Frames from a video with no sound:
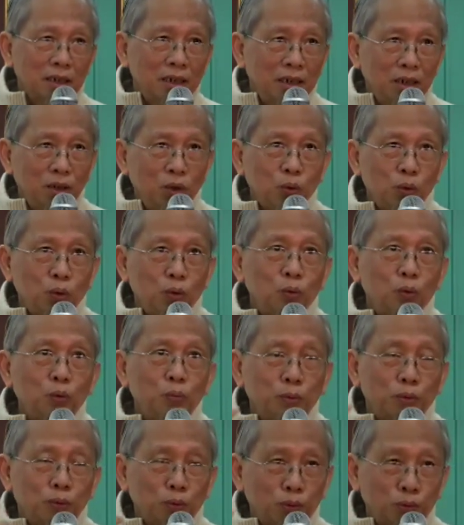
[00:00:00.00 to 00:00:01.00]
Ru
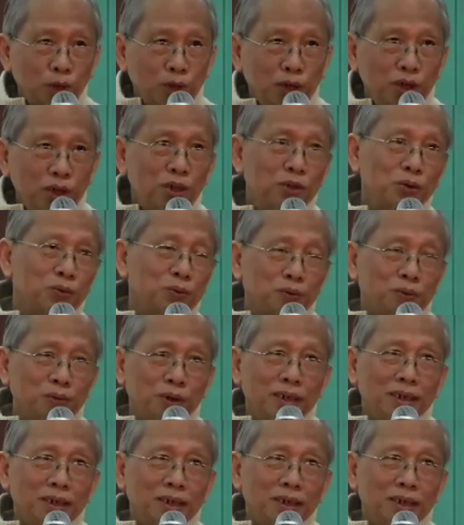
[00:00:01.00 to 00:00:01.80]
Puti Su.